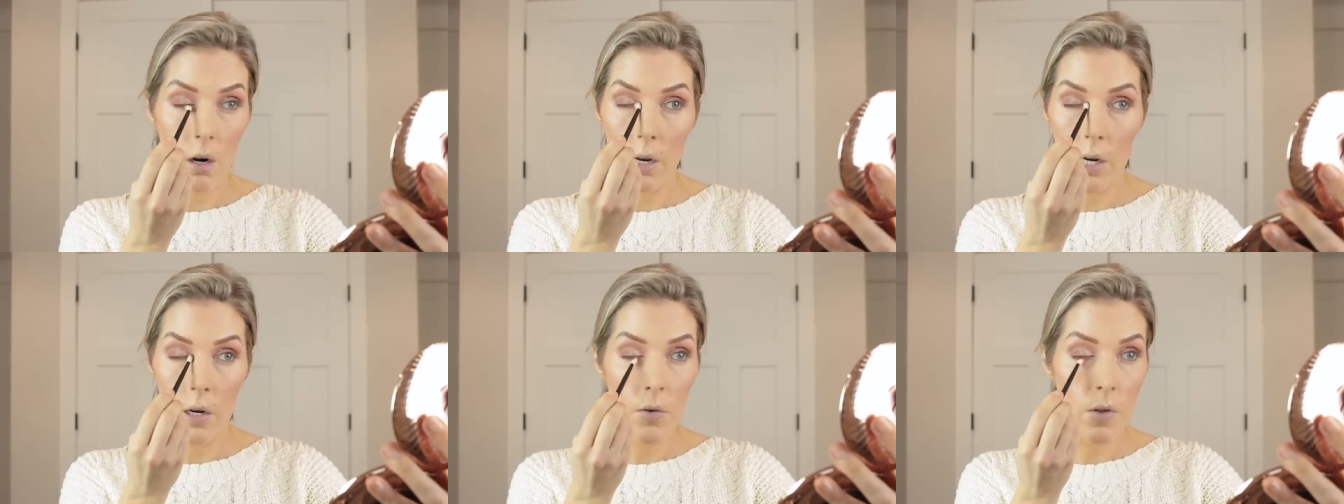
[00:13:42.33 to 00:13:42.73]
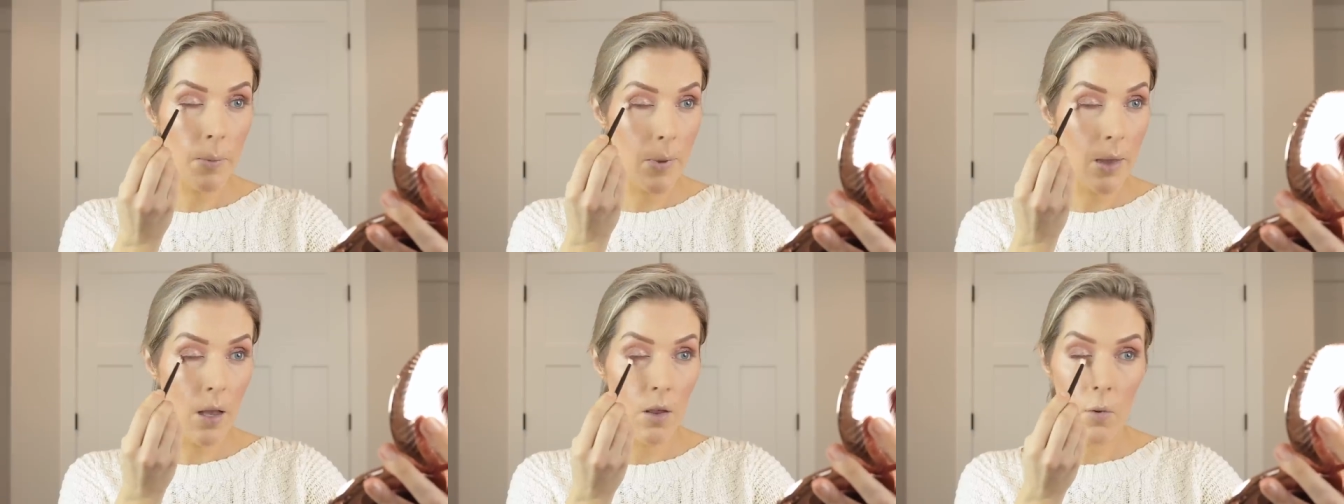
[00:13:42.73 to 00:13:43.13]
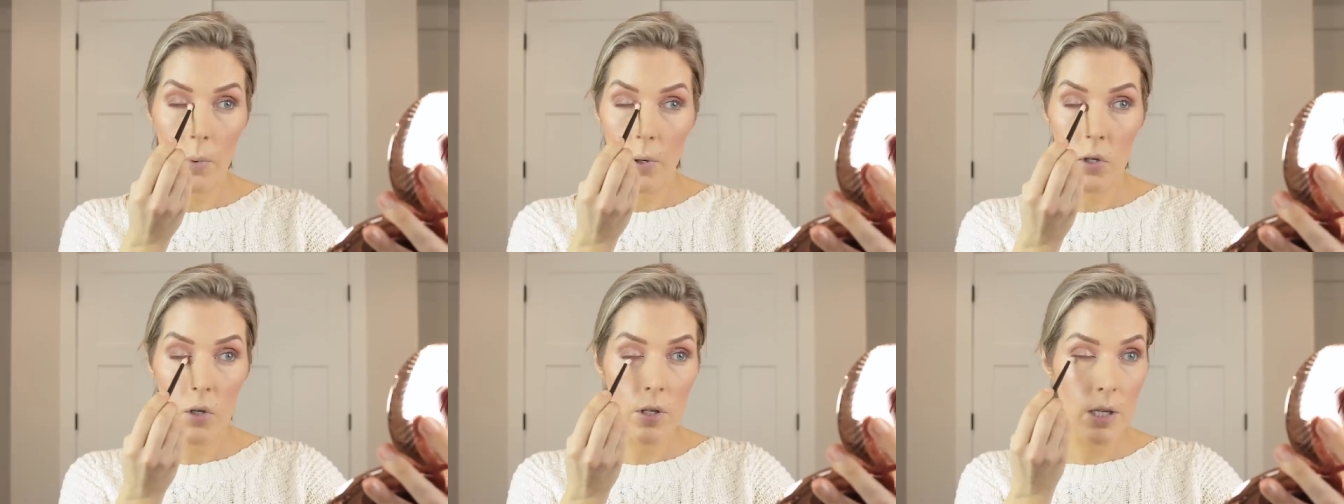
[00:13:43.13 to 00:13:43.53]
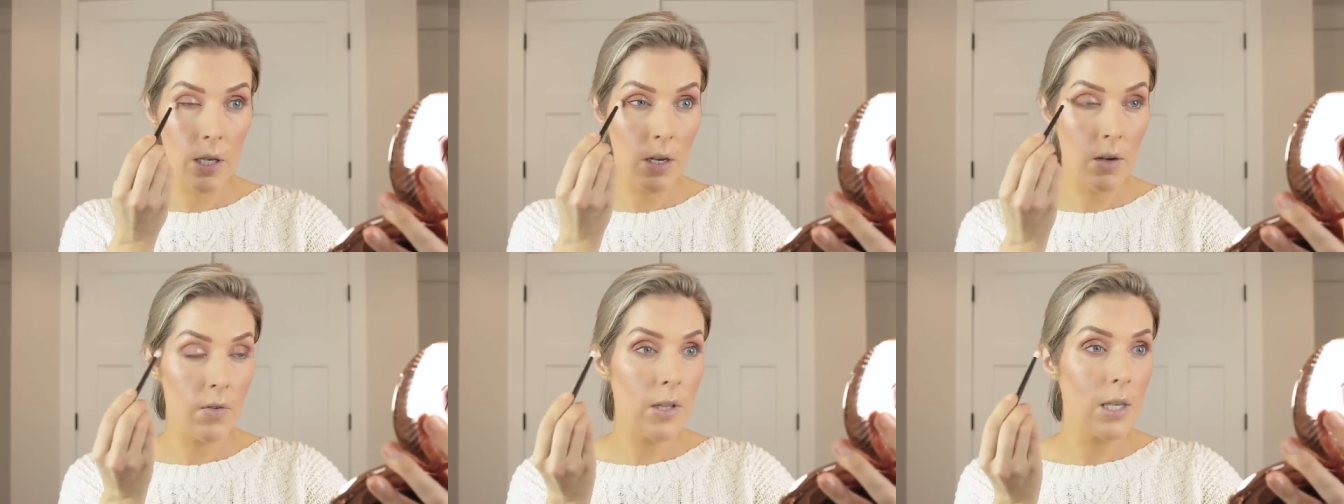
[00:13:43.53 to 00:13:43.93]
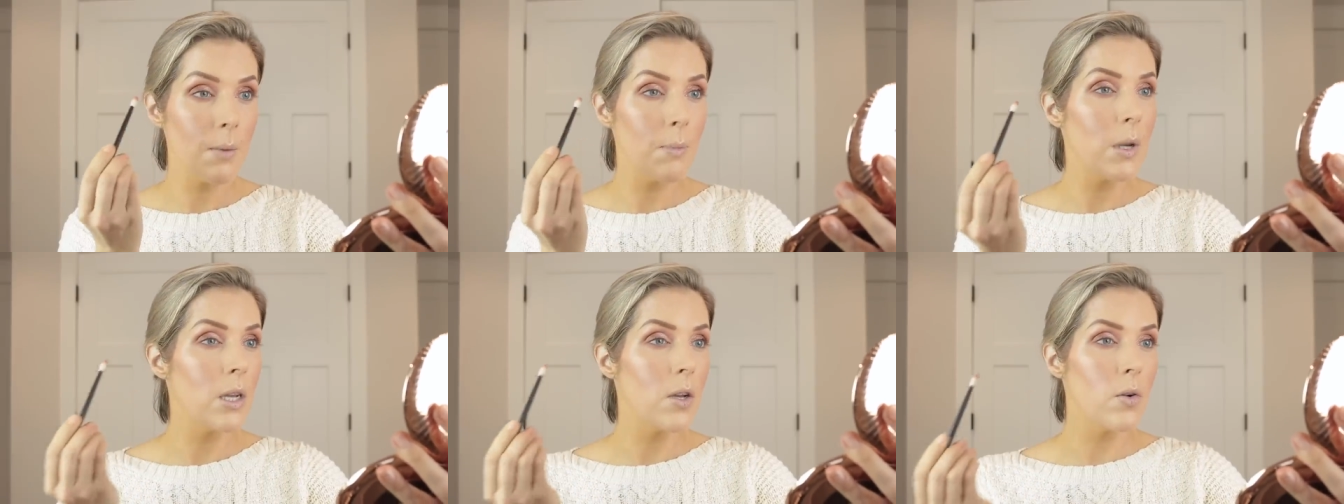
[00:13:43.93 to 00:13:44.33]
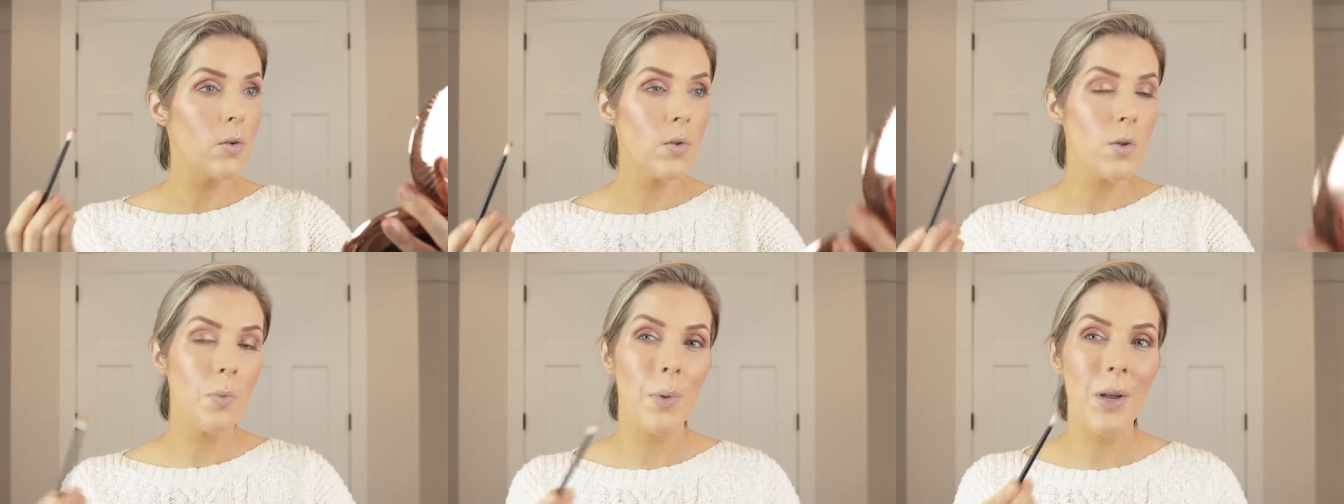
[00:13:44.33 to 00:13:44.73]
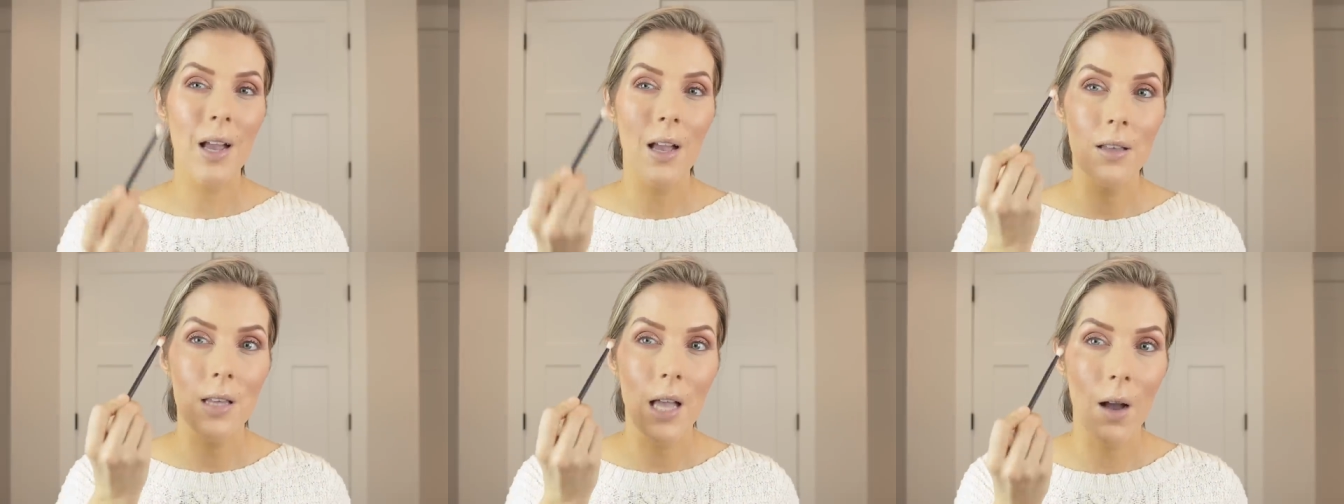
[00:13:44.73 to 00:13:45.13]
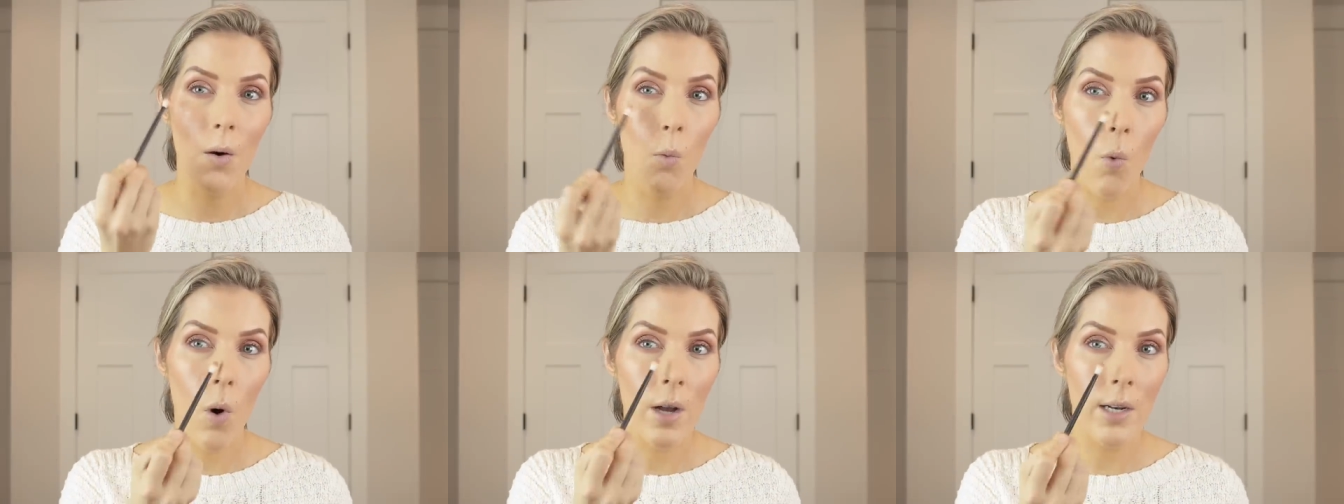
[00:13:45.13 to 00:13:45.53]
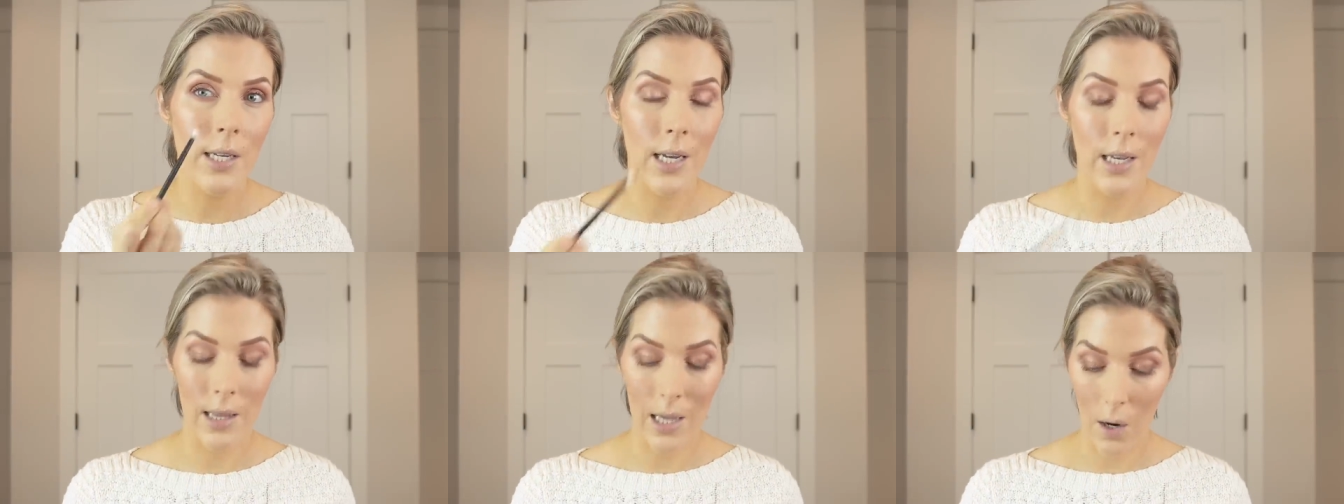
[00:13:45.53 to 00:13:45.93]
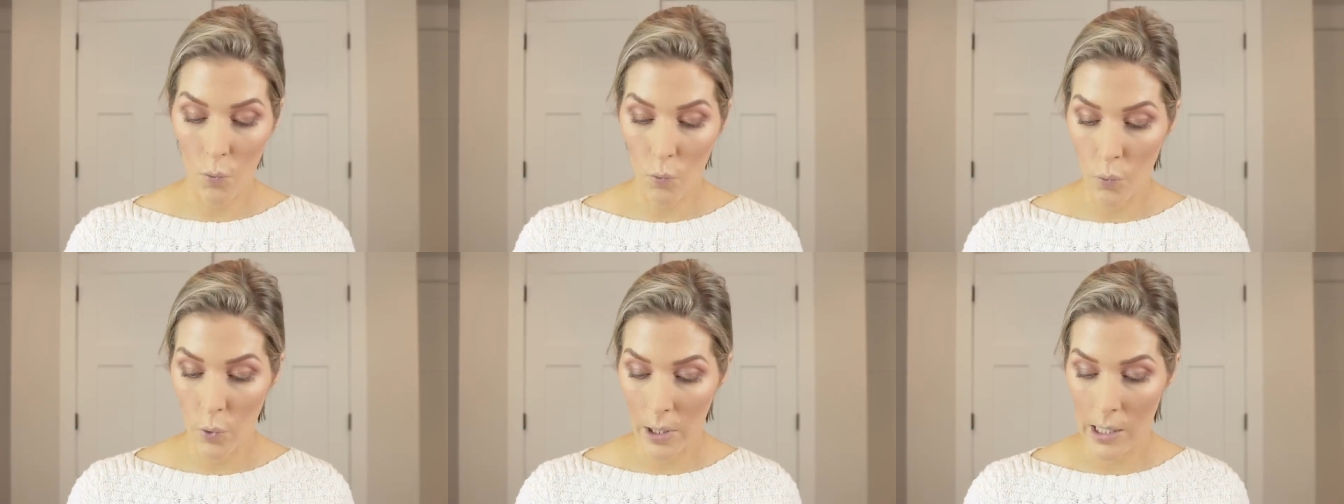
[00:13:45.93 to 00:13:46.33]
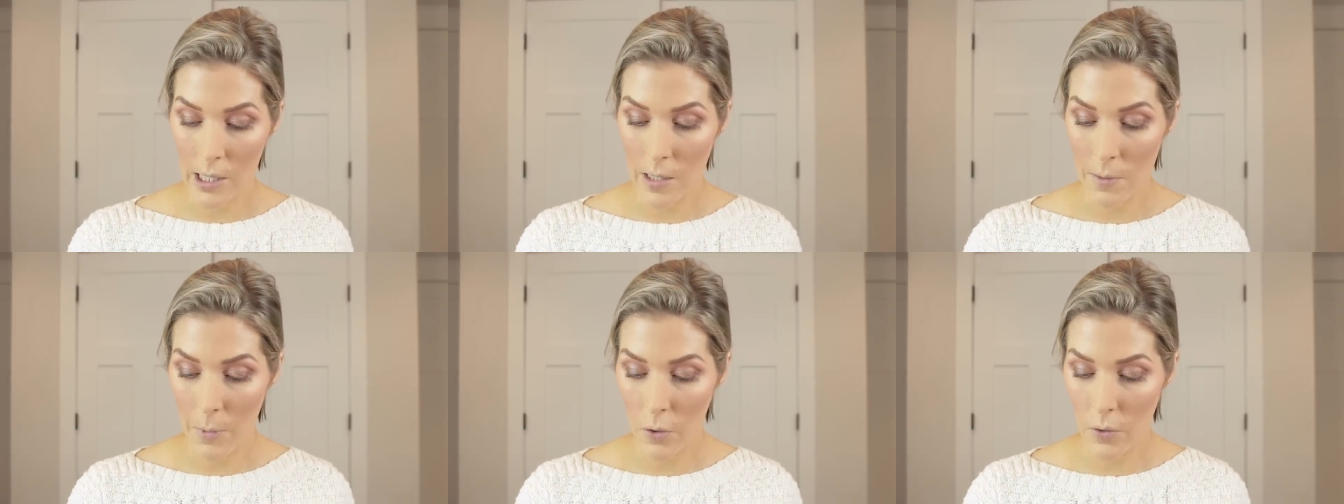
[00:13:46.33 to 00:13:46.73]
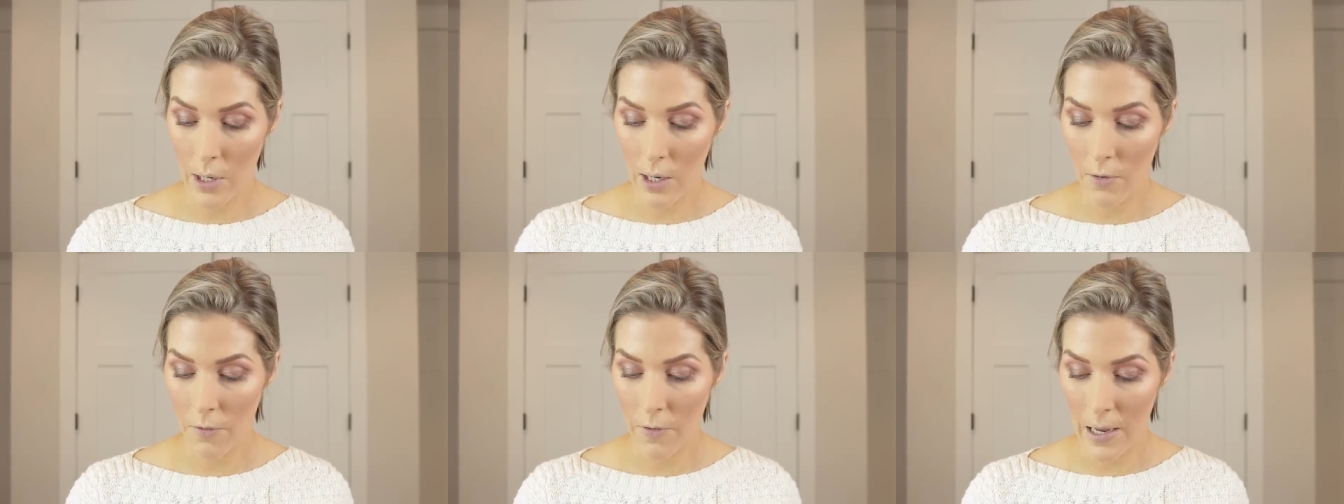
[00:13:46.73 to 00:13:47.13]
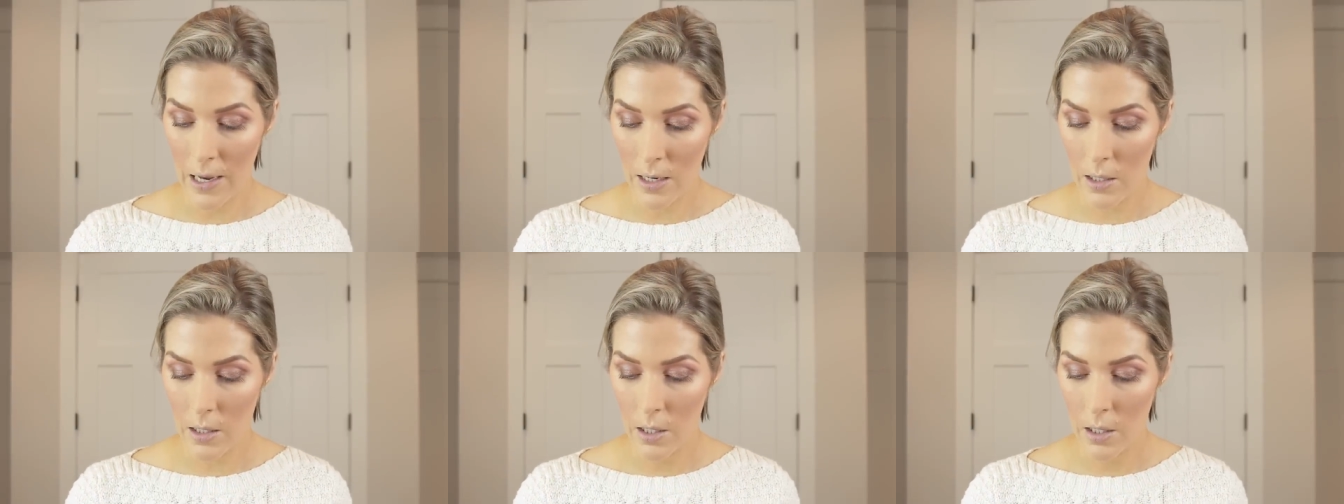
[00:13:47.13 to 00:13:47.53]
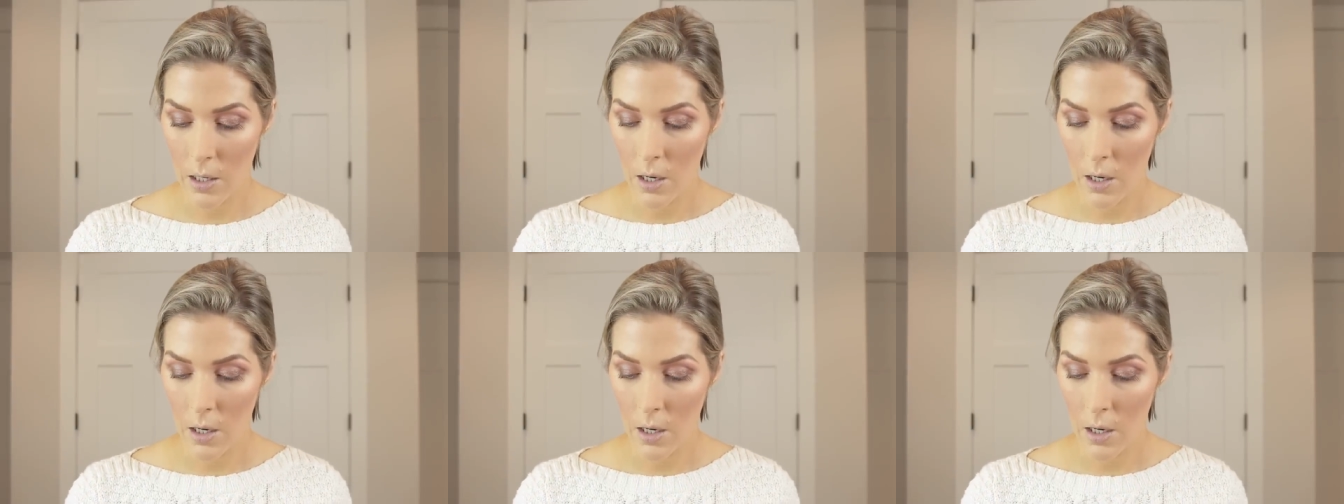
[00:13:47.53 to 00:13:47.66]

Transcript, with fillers: you know, some of the other brushes that you've seen me use because I want to get that really smoked out effect.